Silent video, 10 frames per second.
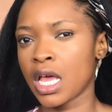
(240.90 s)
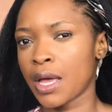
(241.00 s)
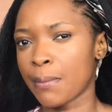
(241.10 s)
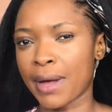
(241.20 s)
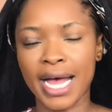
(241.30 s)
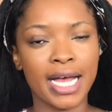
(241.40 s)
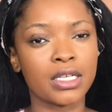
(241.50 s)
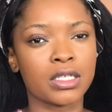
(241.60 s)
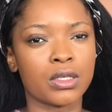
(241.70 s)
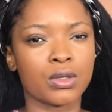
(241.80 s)
my
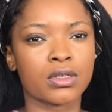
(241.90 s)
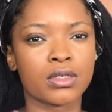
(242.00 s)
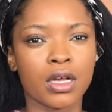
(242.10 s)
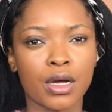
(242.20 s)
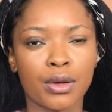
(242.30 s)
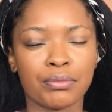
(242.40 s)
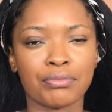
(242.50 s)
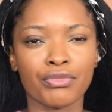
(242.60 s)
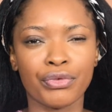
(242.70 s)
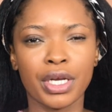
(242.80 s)
eyes looks
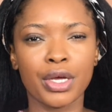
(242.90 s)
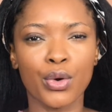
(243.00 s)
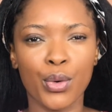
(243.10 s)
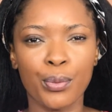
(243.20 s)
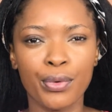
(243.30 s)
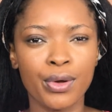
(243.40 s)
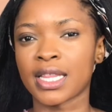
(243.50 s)
really open.